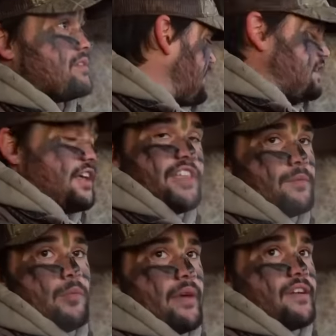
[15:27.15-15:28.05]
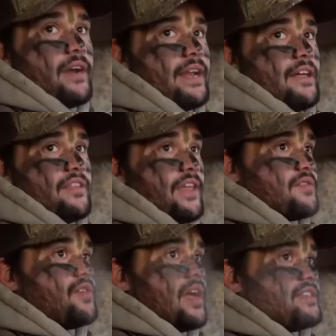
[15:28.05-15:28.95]
Like nothing would be better right now than like
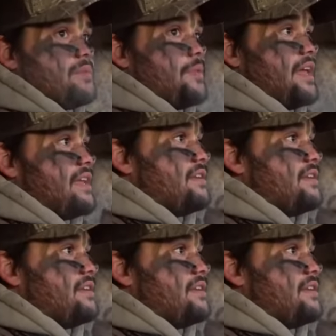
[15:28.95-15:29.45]
frying some bacon.